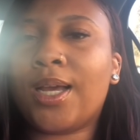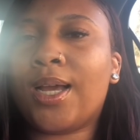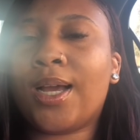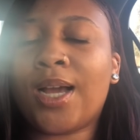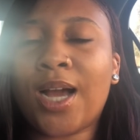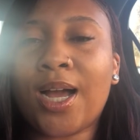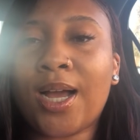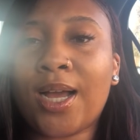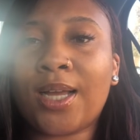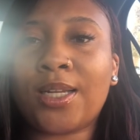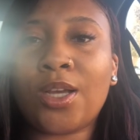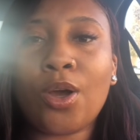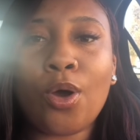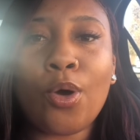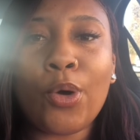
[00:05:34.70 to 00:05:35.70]
God
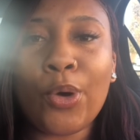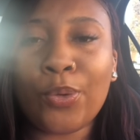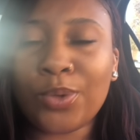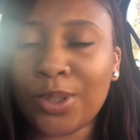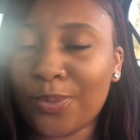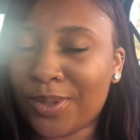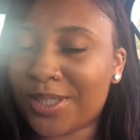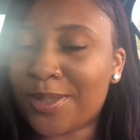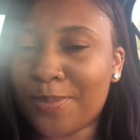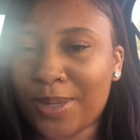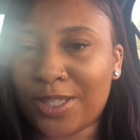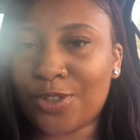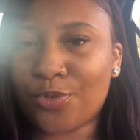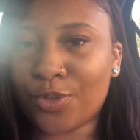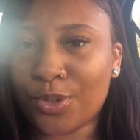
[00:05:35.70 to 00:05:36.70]
only wants the
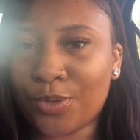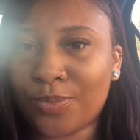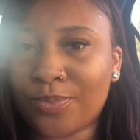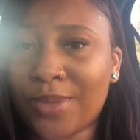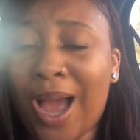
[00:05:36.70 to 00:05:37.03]
best for you.